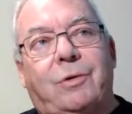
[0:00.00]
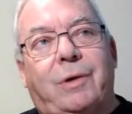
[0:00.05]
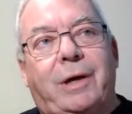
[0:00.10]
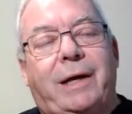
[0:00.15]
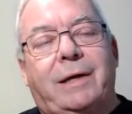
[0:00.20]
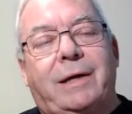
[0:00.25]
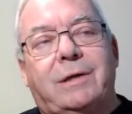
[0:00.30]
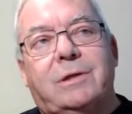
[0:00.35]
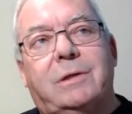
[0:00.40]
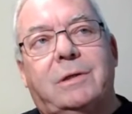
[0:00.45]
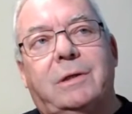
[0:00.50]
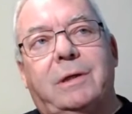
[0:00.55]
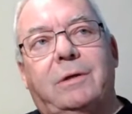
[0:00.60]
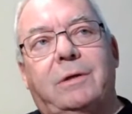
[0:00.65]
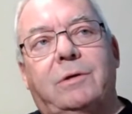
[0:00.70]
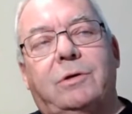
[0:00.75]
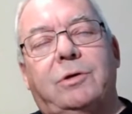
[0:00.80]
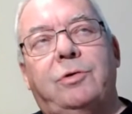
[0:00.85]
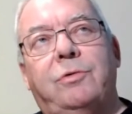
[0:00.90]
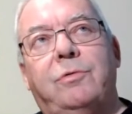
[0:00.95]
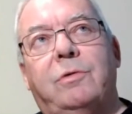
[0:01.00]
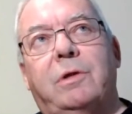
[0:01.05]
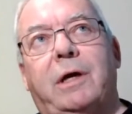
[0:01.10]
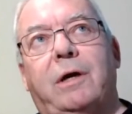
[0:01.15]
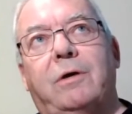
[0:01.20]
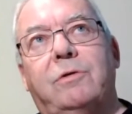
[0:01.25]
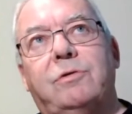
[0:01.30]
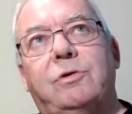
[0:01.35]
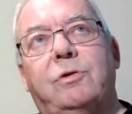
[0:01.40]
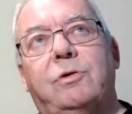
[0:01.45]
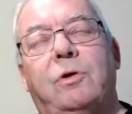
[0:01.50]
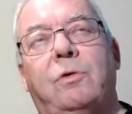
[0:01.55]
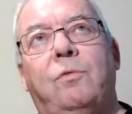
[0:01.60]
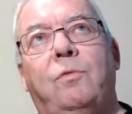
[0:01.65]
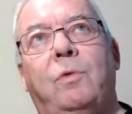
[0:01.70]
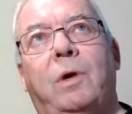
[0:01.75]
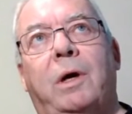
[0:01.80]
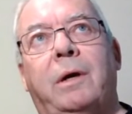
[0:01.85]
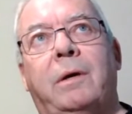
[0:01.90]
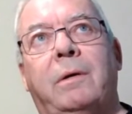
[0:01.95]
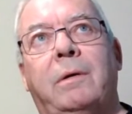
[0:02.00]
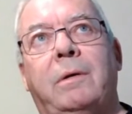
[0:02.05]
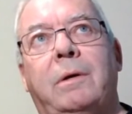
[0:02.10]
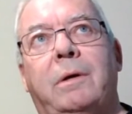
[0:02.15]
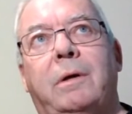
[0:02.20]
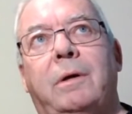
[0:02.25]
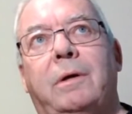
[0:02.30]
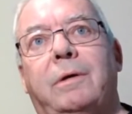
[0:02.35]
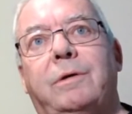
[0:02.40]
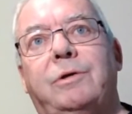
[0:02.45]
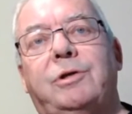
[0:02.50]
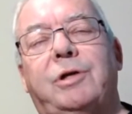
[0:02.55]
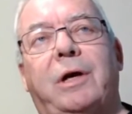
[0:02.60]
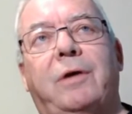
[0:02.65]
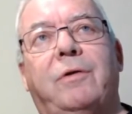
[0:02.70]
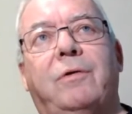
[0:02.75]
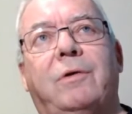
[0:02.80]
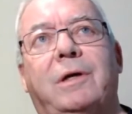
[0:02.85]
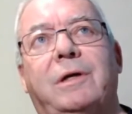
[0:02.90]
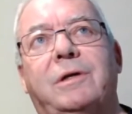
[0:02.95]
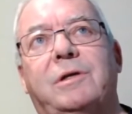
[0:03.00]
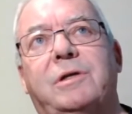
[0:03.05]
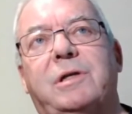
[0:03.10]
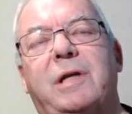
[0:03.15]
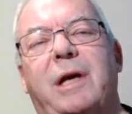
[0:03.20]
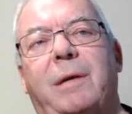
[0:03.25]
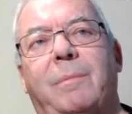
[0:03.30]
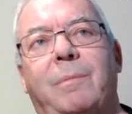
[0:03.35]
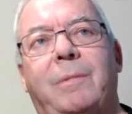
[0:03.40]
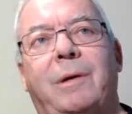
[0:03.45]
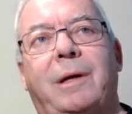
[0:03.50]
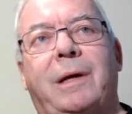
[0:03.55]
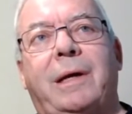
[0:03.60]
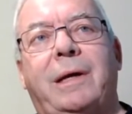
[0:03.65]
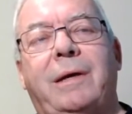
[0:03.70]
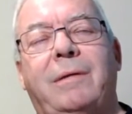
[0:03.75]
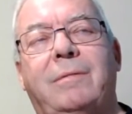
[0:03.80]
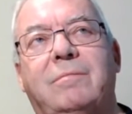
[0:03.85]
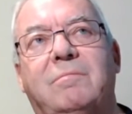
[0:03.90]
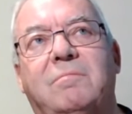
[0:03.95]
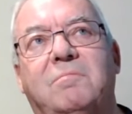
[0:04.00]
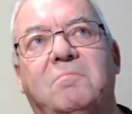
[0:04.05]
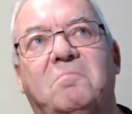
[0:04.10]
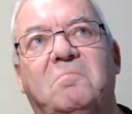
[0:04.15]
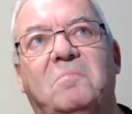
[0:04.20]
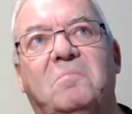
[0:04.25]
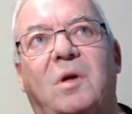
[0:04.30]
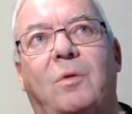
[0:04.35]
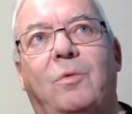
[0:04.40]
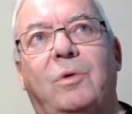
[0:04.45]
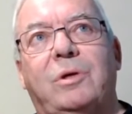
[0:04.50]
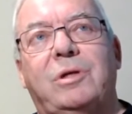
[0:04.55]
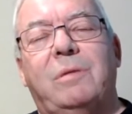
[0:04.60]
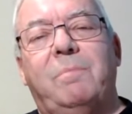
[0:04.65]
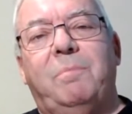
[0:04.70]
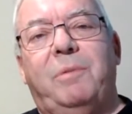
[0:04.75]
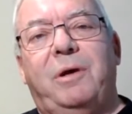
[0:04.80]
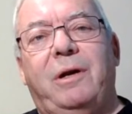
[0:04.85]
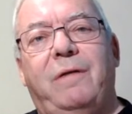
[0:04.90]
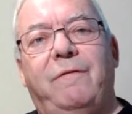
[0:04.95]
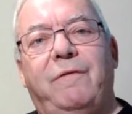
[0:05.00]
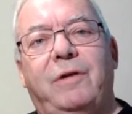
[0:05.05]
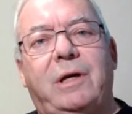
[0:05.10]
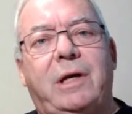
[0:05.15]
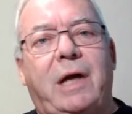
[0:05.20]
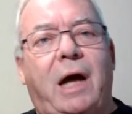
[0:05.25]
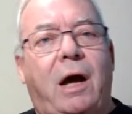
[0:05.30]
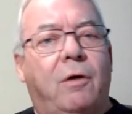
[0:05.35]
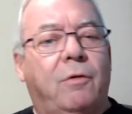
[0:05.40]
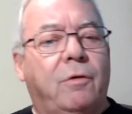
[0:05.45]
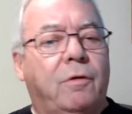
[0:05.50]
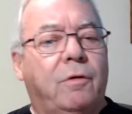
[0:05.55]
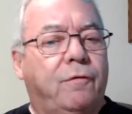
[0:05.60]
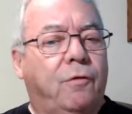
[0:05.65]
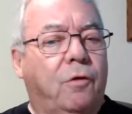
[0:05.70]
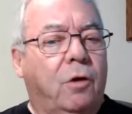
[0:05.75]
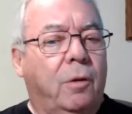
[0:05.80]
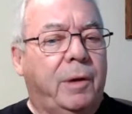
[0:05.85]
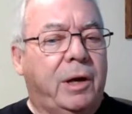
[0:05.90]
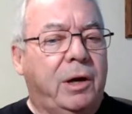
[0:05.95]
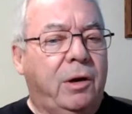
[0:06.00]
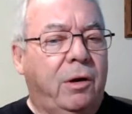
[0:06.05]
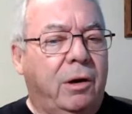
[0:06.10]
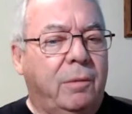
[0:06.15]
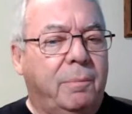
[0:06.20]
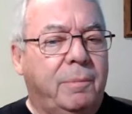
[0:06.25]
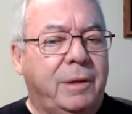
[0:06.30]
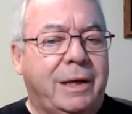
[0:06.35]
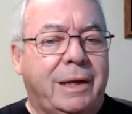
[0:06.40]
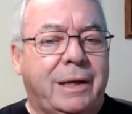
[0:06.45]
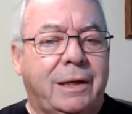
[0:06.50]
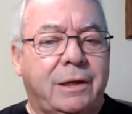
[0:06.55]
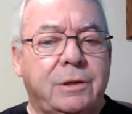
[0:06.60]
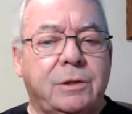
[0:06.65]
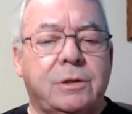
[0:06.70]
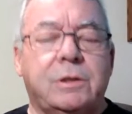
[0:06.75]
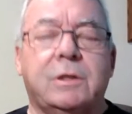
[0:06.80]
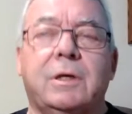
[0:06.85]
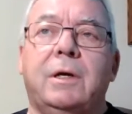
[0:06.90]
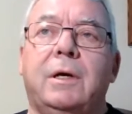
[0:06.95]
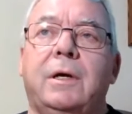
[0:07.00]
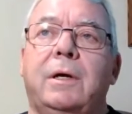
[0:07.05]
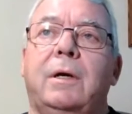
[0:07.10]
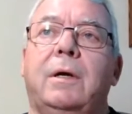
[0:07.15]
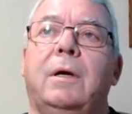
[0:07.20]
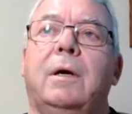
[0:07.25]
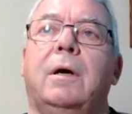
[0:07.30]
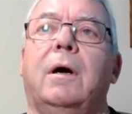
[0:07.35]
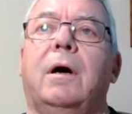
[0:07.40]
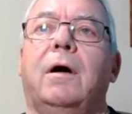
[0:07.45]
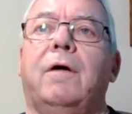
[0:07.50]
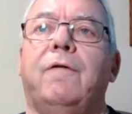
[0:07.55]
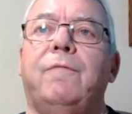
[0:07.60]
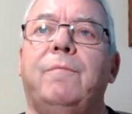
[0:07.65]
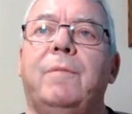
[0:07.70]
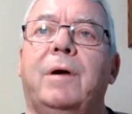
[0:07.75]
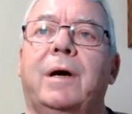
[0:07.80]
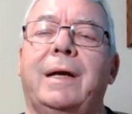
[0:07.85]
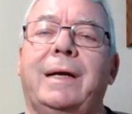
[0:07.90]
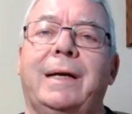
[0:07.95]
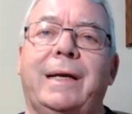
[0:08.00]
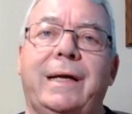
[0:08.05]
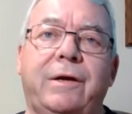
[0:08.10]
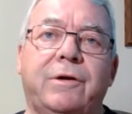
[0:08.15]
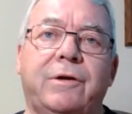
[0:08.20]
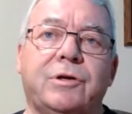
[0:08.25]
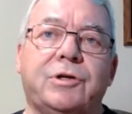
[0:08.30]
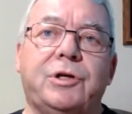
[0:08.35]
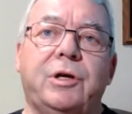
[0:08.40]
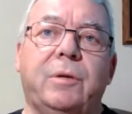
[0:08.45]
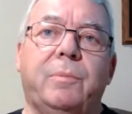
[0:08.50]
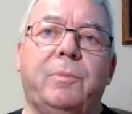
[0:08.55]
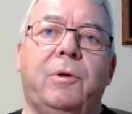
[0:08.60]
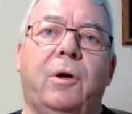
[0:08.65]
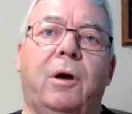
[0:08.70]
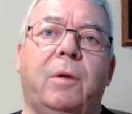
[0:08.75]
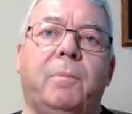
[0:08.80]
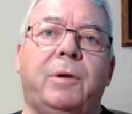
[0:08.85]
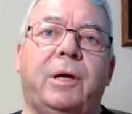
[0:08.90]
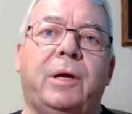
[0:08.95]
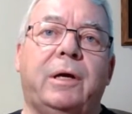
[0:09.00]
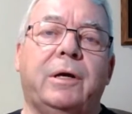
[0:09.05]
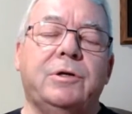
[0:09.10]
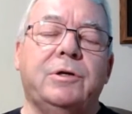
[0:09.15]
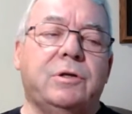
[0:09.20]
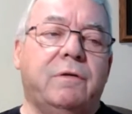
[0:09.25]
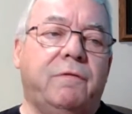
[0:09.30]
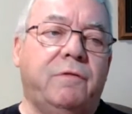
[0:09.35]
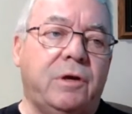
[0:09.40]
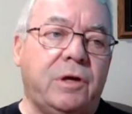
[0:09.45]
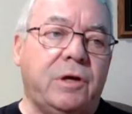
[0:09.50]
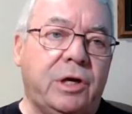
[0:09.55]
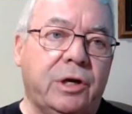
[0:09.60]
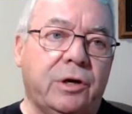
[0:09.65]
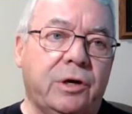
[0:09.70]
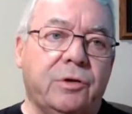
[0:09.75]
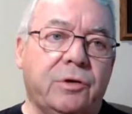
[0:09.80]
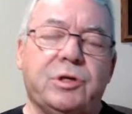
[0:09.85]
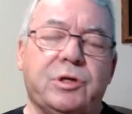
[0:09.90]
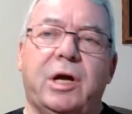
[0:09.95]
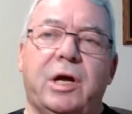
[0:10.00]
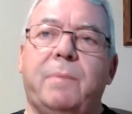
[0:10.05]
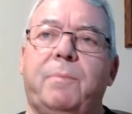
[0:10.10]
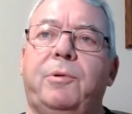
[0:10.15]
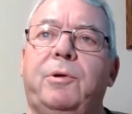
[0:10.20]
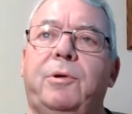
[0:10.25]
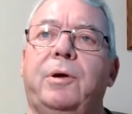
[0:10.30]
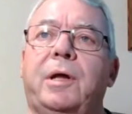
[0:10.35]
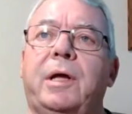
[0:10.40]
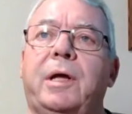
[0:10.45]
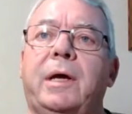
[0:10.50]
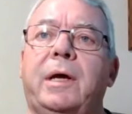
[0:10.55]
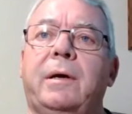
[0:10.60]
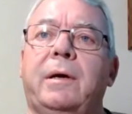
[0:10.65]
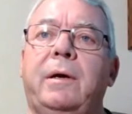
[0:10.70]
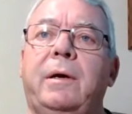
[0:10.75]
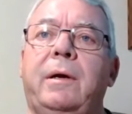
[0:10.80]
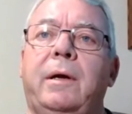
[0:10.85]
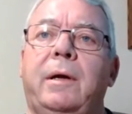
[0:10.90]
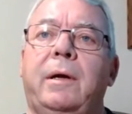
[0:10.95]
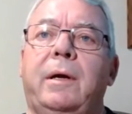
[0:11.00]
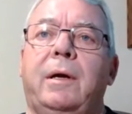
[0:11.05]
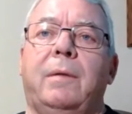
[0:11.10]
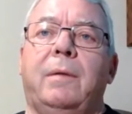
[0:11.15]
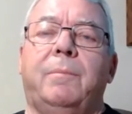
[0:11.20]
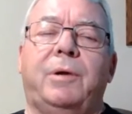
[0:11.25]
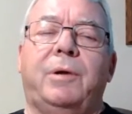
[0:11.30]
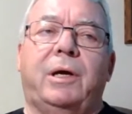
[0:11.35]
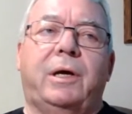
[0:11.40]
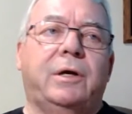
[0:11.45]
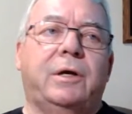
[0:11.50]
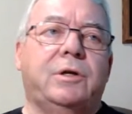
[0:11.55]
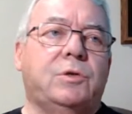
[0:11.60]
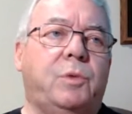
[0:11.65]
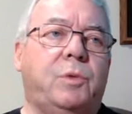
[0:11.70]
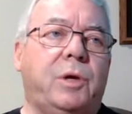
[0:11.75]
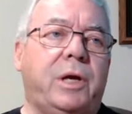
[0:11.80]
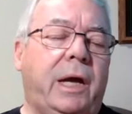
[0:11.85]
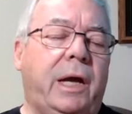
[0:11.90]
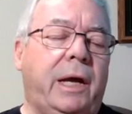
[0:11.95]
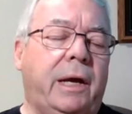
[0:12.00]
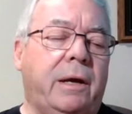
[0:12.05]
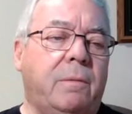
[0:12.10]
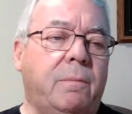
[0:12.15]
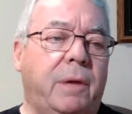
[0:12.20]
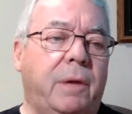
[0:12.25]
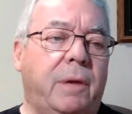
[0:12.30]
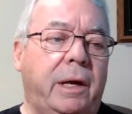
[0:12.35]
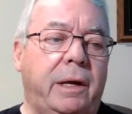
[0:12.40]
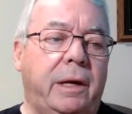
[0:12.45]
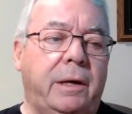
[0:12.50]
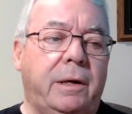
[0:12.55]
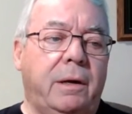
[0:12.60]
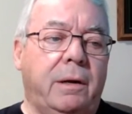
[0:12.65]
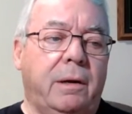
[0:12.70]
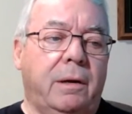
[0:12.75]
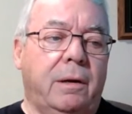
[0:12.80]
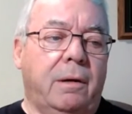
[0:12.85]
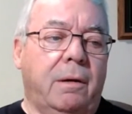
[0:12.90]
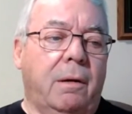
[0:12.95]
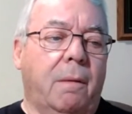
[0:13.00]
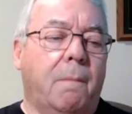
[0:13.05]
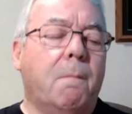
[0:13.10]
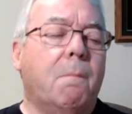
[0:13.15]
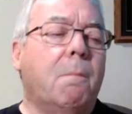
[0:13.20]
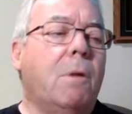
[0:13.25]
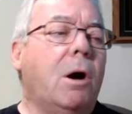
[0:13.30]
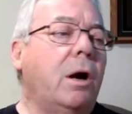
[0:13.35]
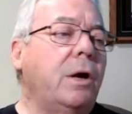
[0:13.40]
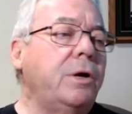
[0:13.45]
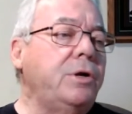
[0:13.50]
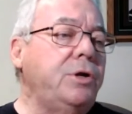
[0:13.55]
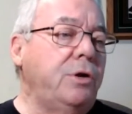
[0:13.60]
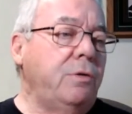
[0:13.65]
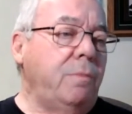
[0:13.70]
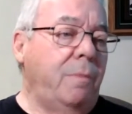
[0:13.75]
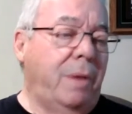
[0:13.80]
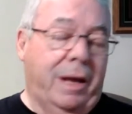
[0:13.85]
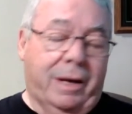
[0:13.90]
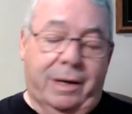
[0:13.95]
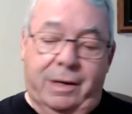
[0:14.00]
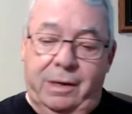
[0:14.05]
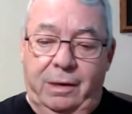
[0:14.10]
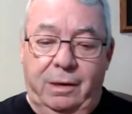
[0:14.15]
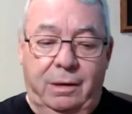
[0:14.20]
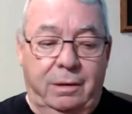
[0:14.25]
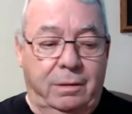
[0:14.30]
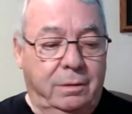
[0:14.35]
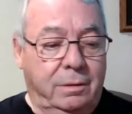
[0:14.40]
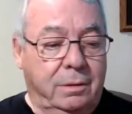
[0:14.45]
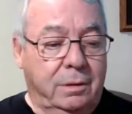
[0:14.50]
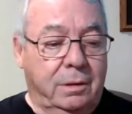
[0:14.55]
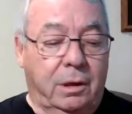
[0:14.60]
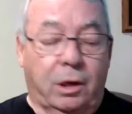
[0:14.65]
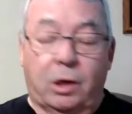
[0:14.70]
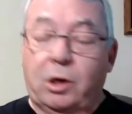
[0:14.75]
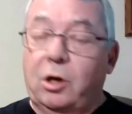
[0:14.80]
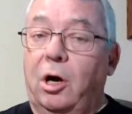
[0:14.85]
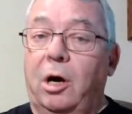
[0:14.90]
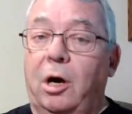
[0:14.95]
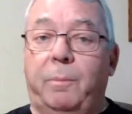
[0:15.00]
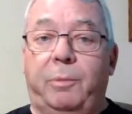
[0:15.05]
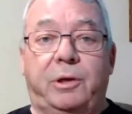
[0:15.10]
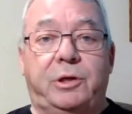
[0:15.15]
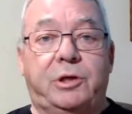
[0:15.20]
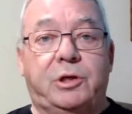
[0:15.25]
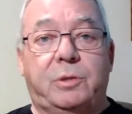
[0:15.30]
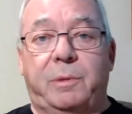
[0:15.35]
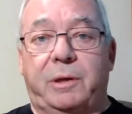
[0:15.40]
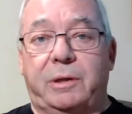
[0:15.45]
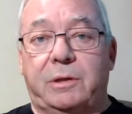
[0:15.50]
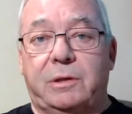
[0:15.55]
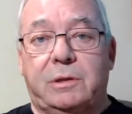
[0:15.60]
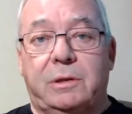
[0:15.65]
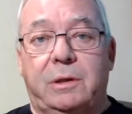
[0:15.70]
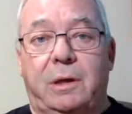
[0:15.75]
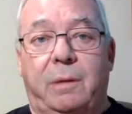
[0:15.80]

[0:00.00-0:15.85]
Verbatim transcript: I guess the 2001 General Assembly was a bit of a downer for me, not because of my leadership, not because of the years I put in, because we had made monumental accomplishments.